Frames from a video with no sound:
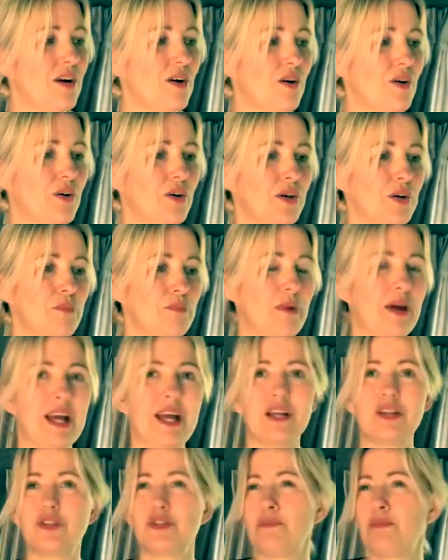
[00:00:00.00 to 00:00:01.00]
or you may
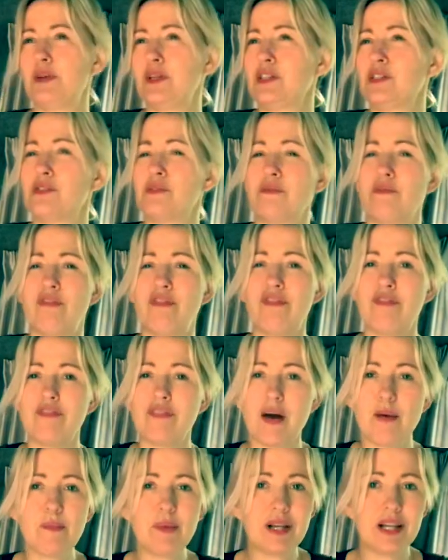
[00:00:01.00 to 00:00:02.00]
end up in some
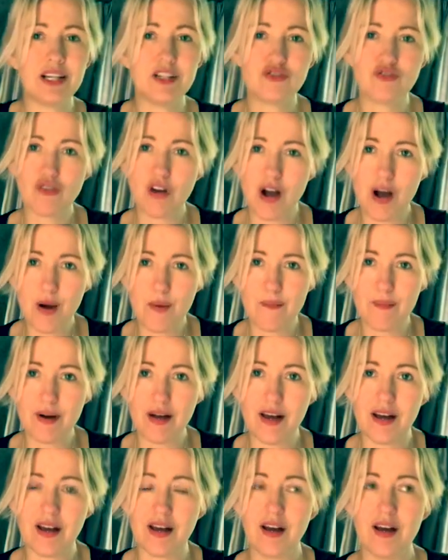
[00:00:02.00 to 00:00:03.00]
family
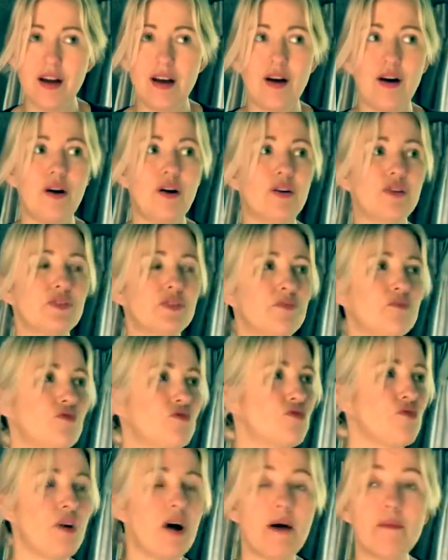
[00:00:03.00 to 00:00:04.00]
drama or some
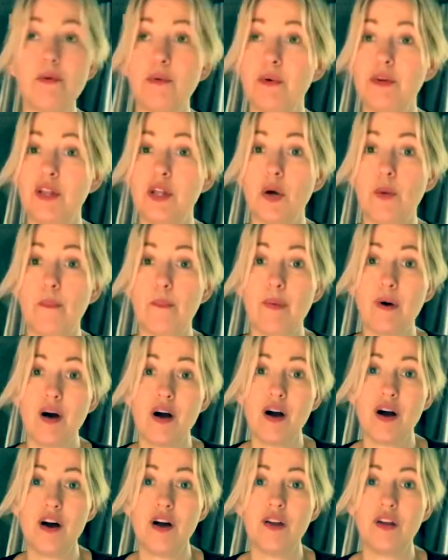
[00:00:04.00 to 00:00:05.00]
drama with your
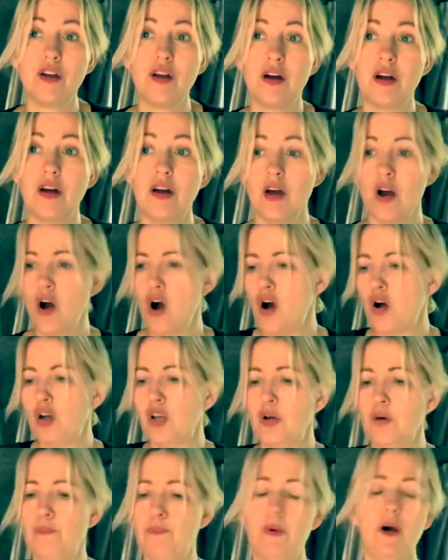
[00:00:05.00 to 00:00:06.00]
partner, or
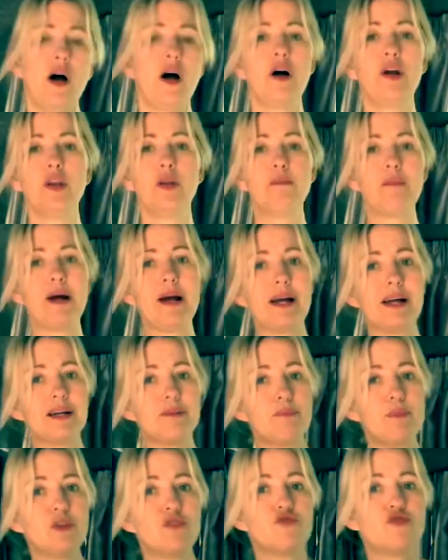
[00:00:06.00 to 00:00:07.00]
your partner might
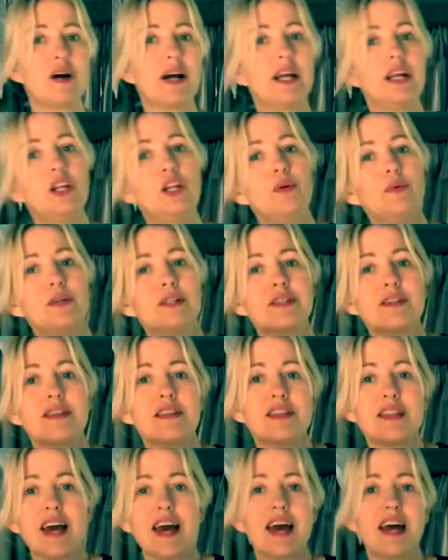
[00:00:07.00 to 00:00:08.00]
be dragging you into
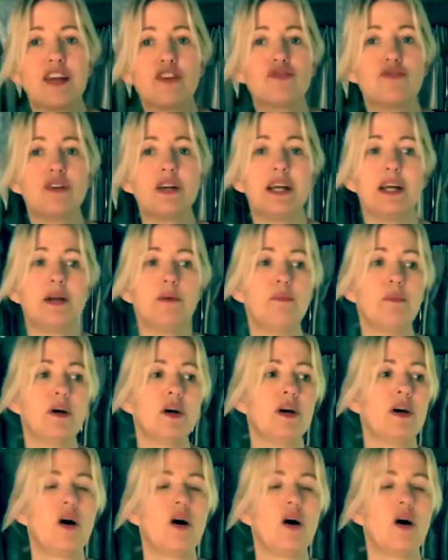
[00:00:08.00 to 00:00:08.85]
their dream.